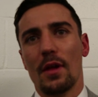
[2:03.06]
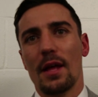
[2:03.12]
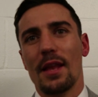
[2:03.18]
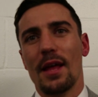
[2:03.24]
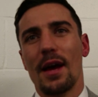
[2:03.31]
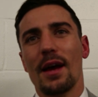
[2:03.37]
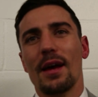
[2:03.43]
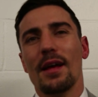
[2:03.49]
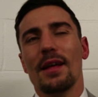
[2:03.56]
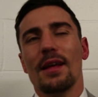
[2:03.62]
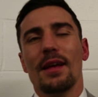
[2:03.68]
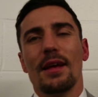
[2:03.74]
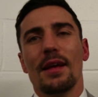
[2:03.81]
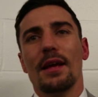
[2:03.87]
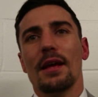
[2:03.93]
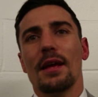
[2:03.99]
like that,
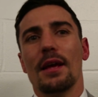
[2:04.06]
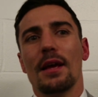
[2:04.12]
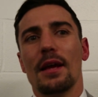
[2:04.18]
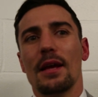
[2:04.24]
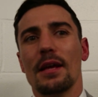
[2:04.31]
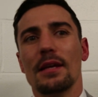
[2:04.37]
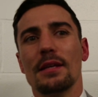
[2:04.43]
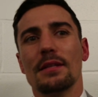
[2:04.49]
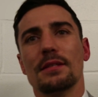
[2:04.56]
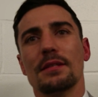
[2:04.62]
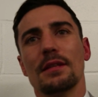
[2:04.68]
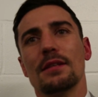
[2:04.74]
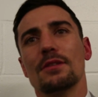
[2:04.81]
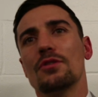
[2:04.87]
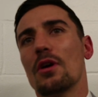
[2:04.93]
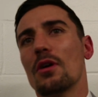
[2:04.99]

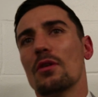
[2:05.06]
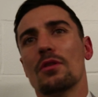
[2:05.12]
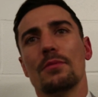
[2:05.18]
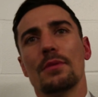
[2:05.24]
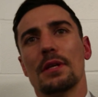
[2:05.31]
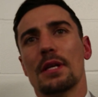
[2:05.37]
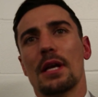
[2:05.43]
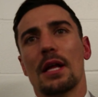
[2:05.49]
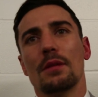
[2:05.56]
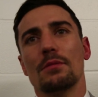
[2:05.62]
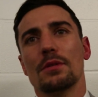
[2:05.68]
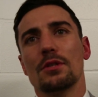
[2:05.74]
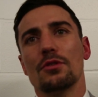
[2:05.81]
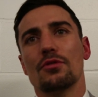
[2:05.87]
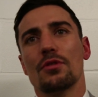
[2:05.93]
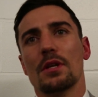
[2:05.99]
it's not going to be in
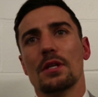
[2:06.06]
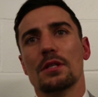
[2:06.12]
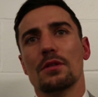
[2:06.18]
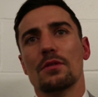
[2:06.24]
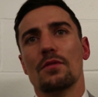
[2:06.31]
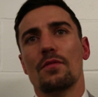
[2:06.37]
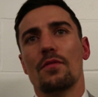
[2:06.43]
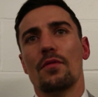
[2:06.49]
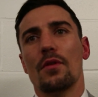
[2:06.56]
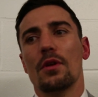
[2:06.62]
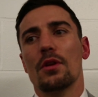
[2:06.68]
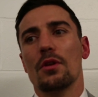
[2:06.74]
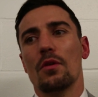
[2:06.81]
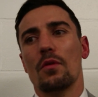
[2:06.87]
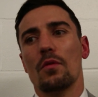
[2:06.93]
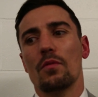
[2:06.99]
Callum's interest for,
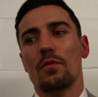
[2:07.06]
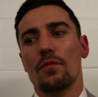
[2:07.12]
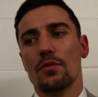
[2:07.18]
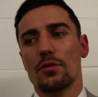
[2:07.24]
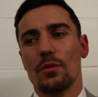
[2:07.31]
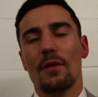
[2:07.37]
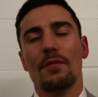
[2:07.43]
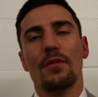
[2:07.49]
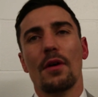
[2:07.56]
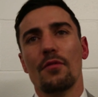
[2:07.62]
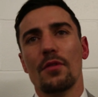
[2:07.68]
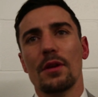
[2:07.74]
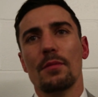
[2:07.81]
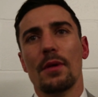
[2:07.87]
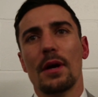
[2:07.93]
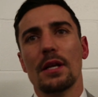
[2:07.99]
you know, to have that
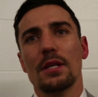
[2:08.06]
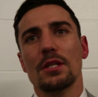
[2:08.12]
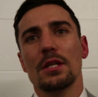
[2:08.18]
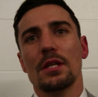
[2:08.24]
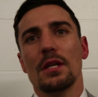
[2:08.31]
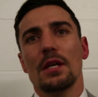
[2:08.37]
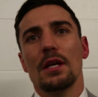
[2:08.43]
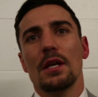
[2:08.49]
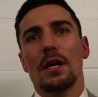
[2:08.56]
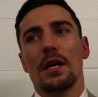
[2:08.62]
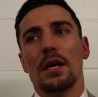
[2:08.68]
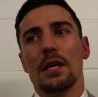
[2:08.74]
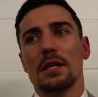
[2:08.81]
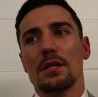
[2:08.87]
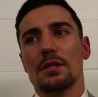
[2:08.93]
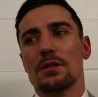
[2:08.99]
rematch.
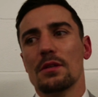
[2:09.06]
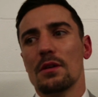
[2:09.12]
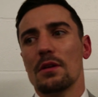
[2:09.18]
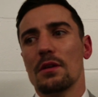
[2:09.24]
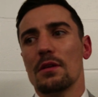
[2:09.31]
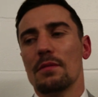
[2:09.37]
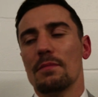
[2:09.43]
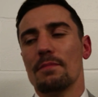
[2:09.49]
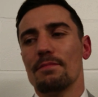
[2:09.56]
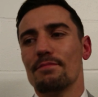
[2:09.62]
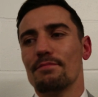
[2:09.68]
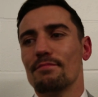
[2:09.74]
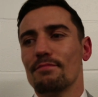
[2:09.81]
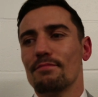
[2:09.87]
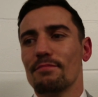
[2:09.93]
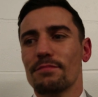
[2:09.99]
It's
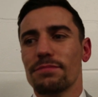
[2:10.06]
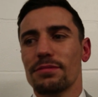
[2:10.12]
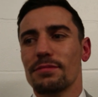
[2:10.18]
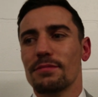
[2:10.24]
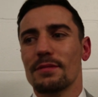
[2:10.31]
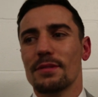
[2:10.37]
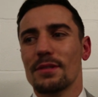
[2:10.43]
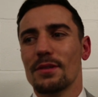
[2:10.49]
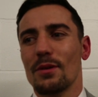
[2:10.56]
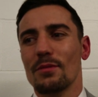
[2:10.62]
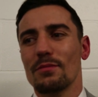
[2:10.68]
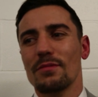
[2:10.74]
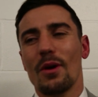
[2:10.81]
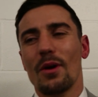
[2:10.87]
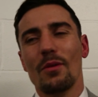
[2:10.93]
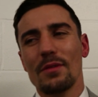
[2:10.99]
so
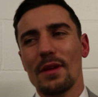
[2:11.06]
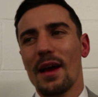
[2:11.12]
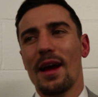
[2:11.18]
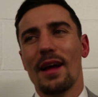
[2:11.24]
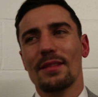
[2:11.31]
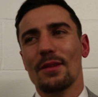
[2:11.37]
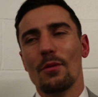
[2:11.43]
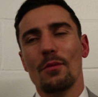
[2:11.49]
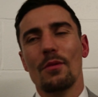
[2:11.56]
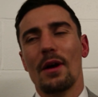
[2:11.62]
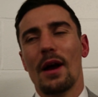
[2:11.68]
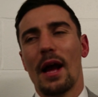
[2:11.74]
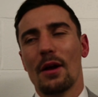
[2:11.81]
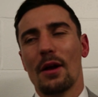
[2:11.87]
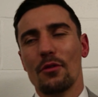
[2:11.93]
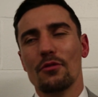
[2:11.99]
no, yeah, I
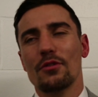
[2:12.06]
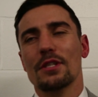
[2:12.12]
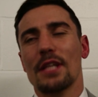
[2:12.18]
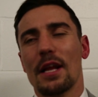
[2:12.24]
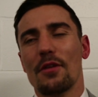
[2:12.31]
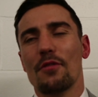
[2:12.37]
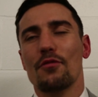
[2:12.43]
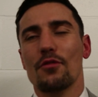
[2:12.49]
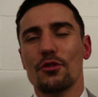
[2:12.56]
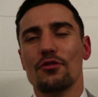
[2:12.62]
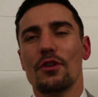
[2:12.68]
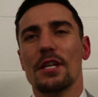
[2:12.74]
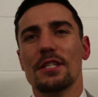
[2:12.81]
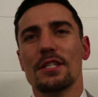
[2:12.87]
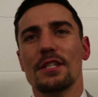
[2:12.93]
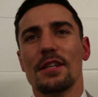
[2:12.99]
can understand the
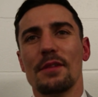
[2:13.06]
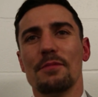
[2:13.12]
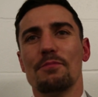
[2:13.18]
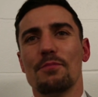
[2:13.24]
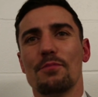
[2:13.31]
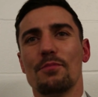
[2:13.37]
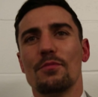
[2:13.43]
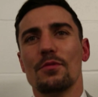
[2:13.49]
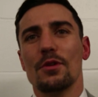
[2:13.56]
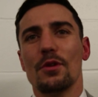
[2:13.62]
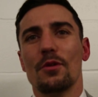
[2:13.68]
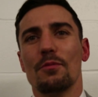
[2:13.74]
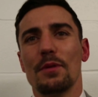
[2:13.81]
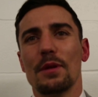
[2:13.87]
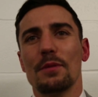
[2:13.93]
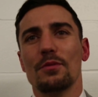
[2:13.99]
frustration in, you
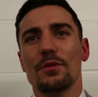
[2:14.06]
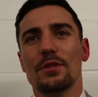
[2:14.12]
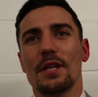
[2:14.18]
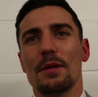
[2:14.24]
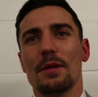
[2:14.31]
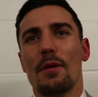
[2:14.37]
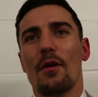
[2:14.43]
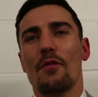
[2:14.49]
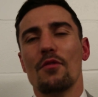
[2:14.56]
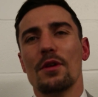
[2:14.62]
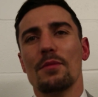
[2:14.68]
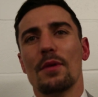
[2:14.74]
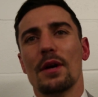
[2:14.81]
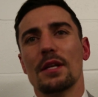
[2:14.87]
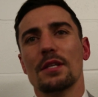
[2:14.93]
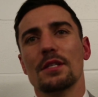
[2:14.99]
know, people saying about a
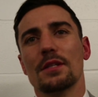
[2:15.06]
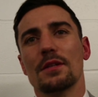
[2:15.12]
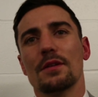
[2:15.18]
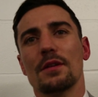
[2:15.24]
rematch.